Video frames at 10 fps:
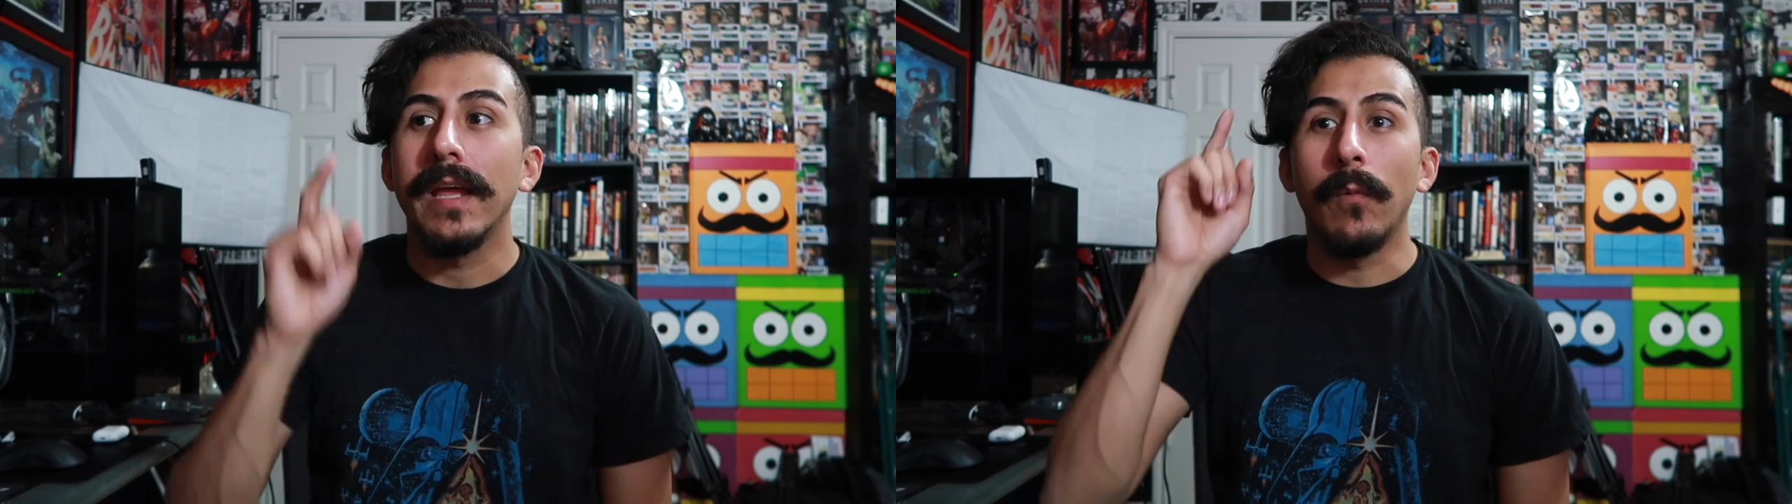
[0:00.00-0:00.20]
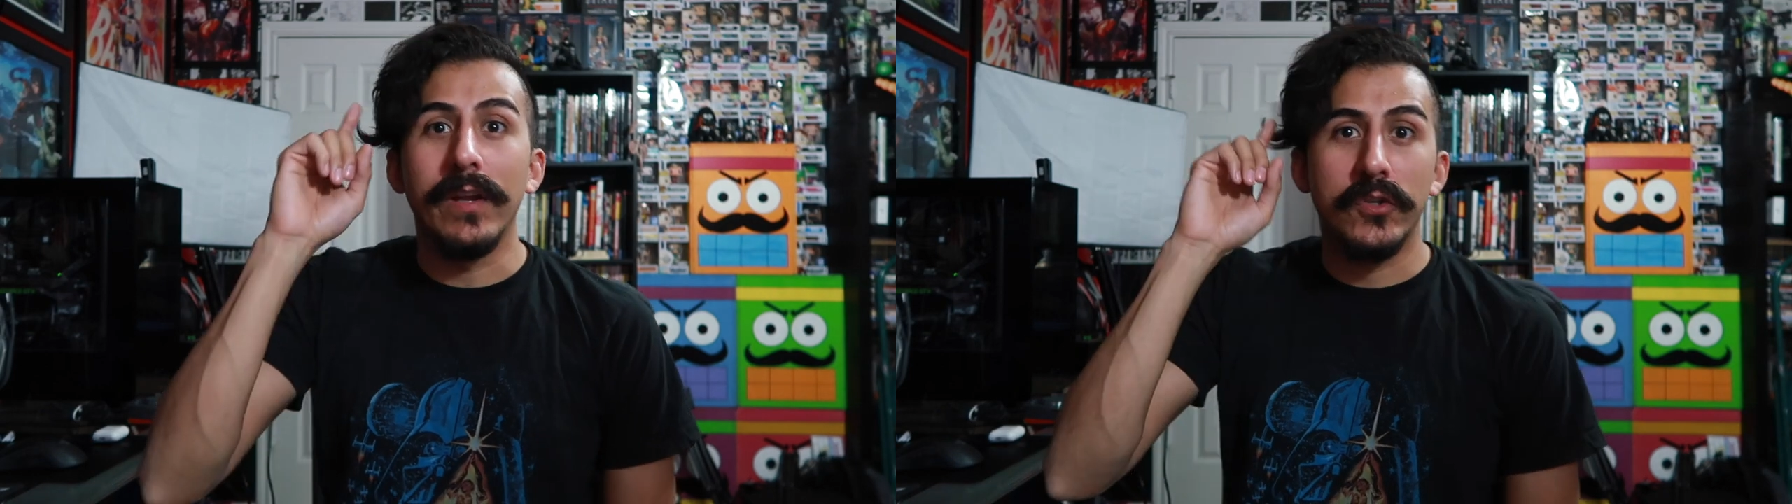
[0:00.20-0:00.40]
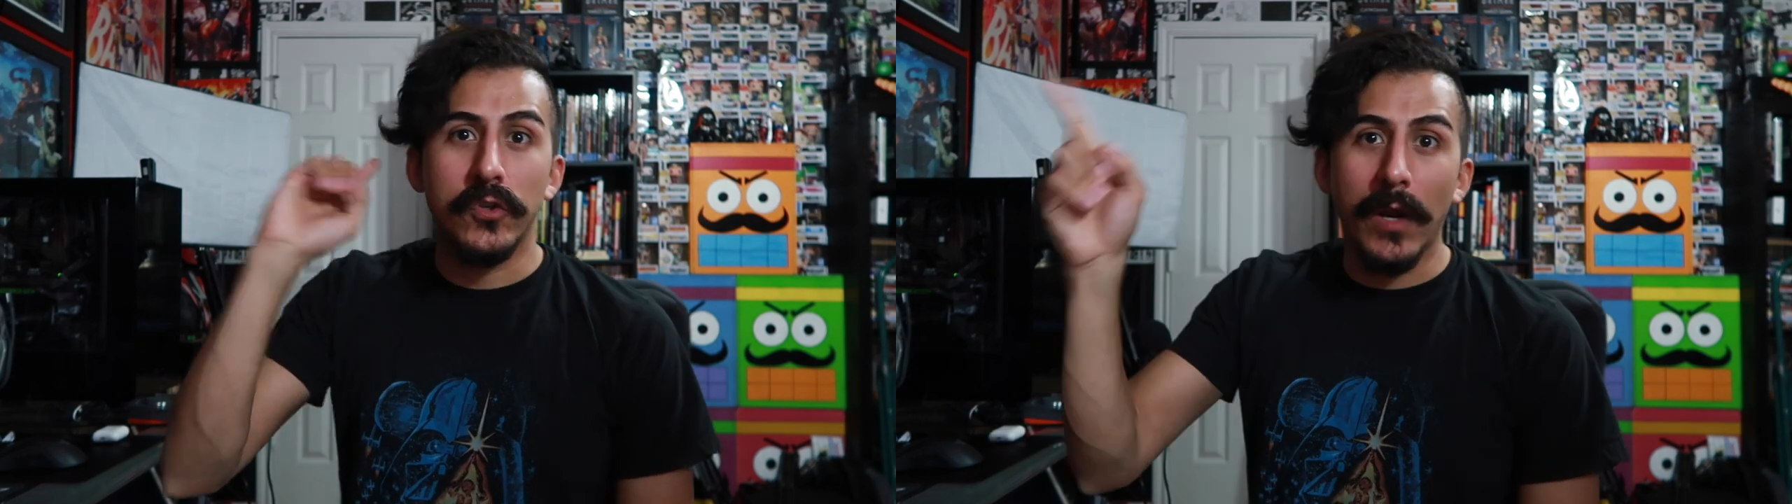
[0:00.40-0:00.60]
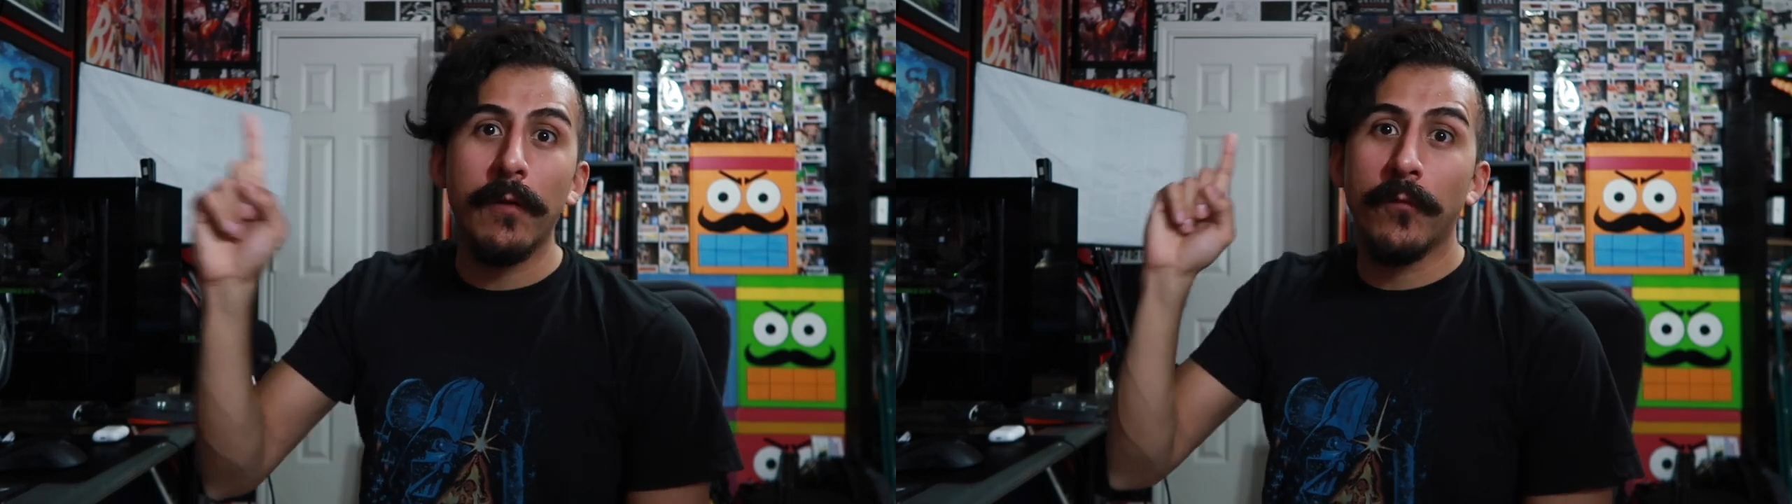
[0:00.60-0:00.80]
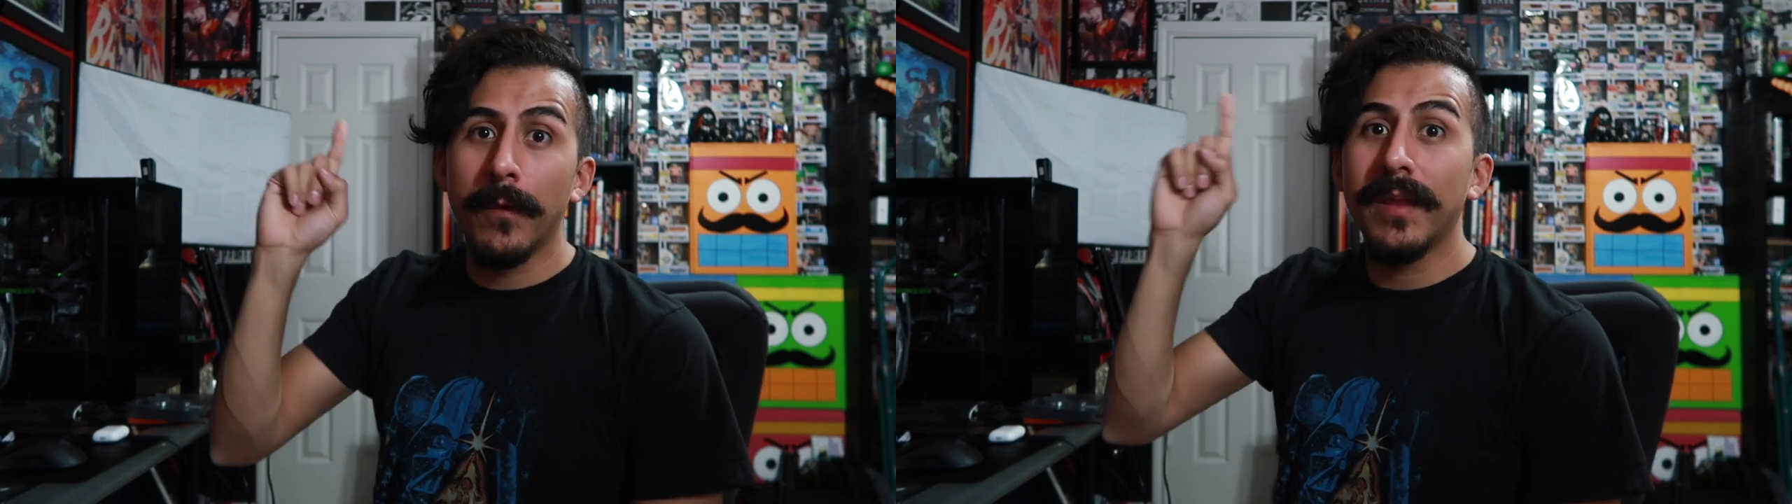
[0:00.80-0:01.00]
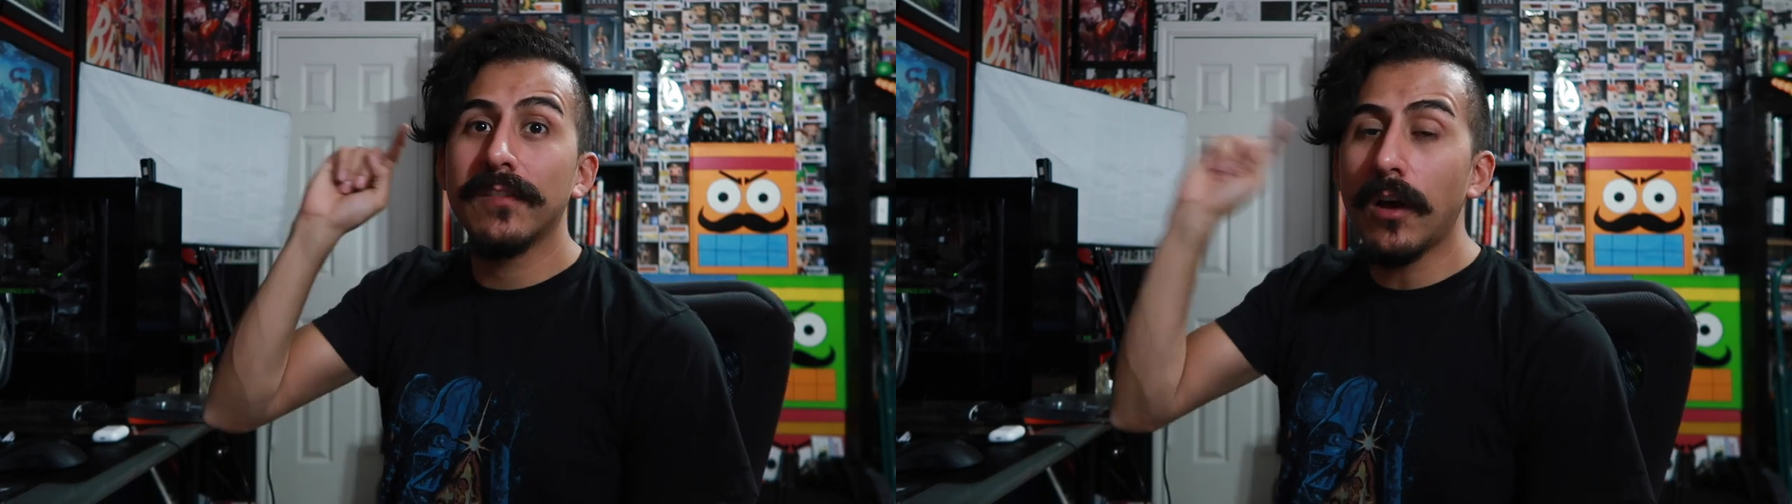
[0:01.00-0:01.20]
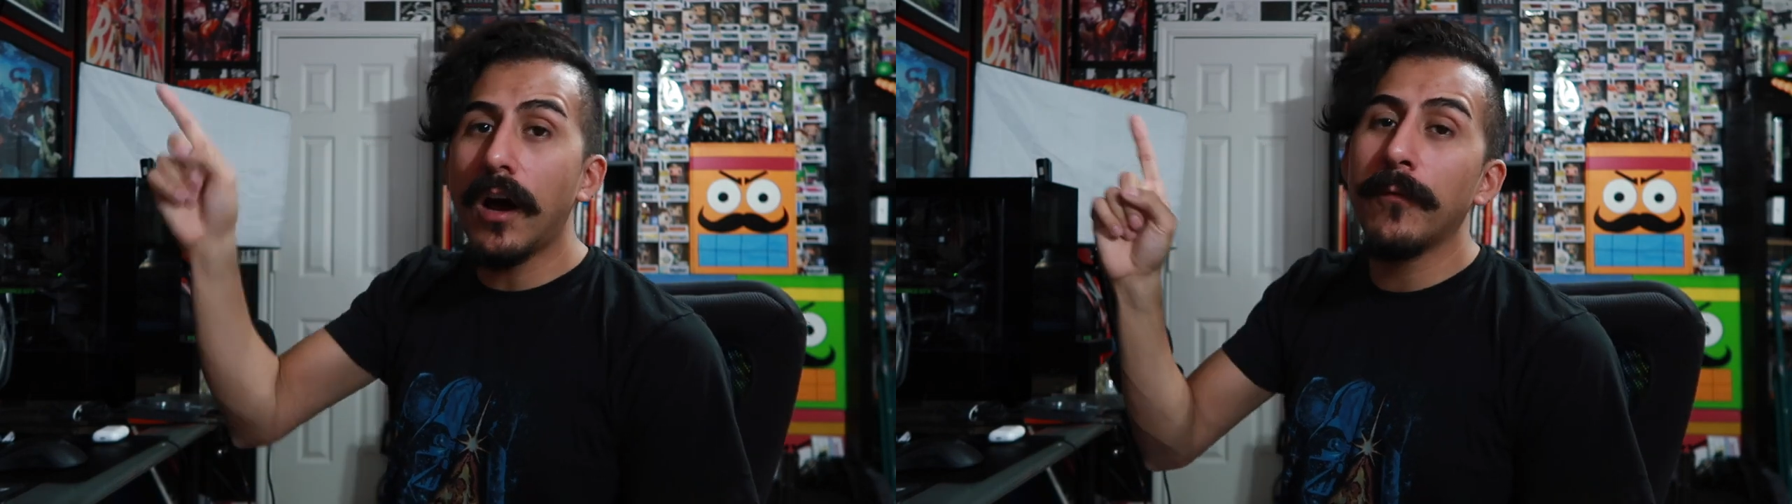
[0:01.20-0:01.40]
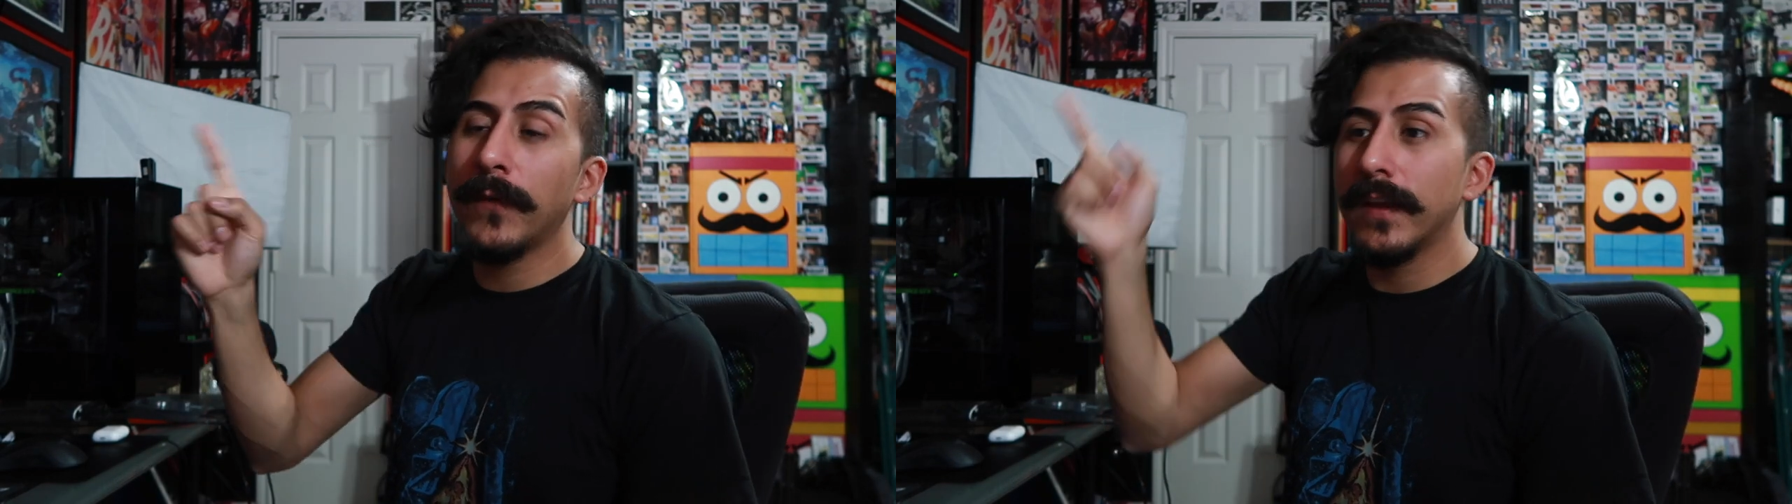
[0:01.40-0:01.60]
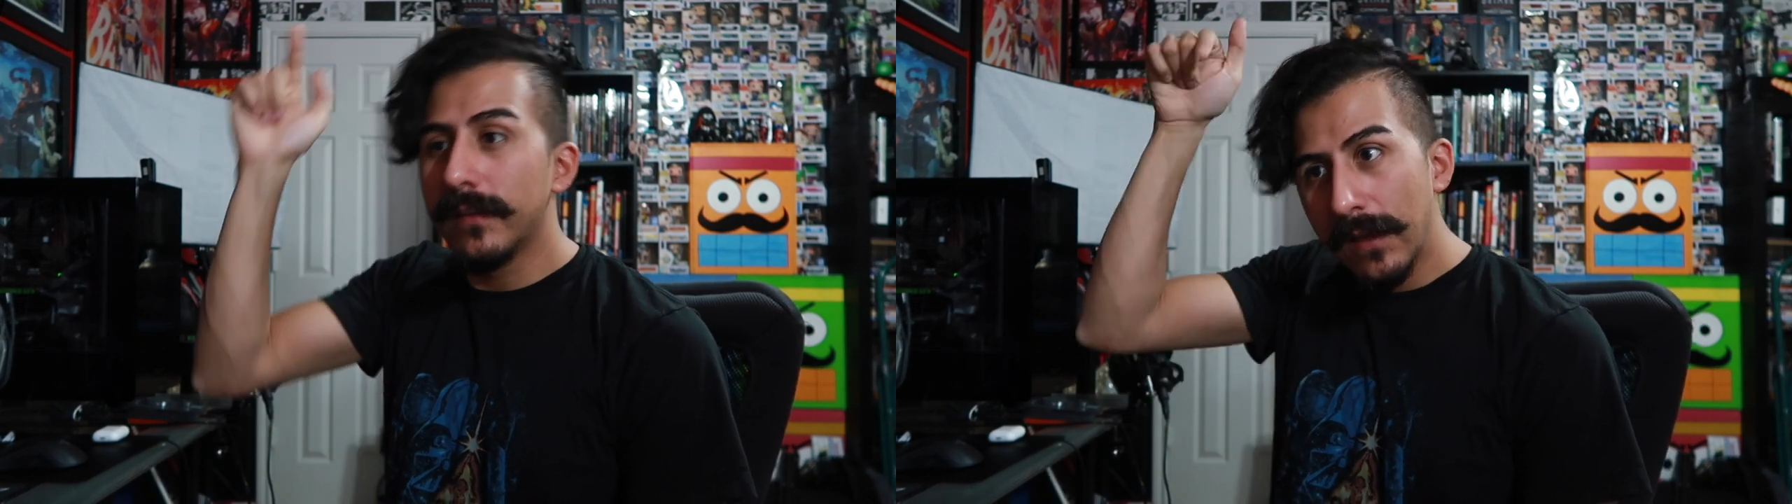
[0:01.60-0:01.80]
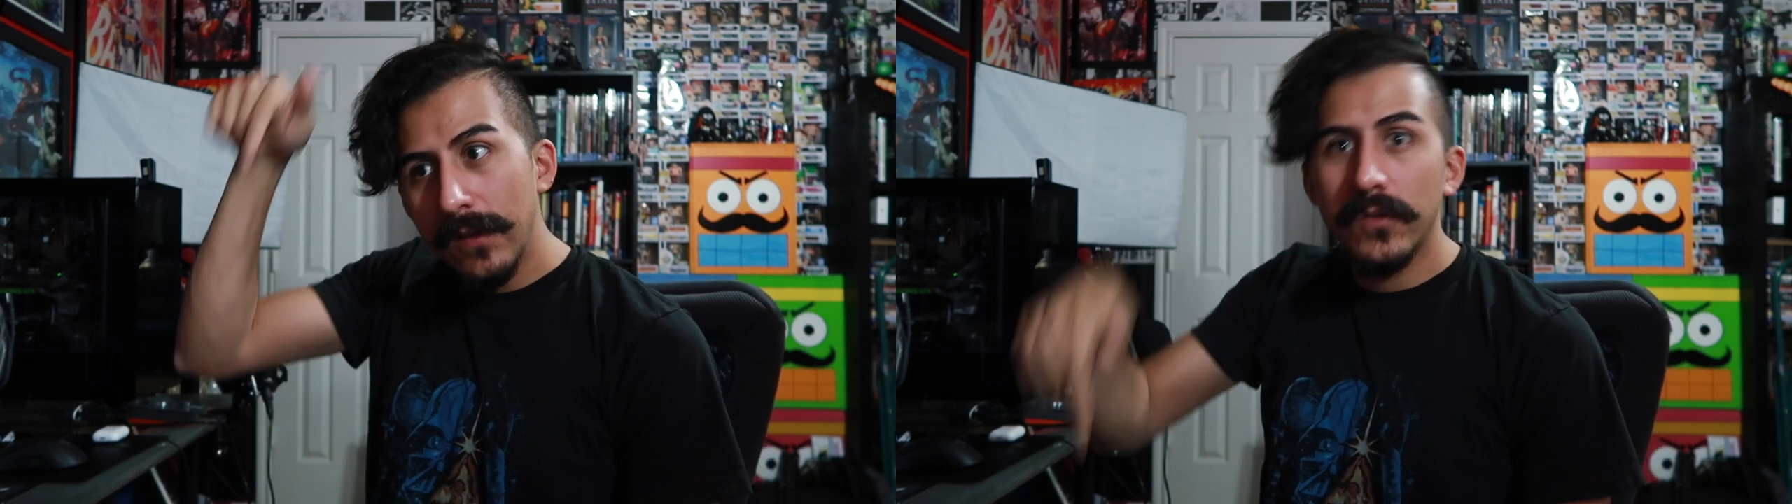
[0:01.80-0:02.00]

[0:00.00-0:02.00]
It went straight from his office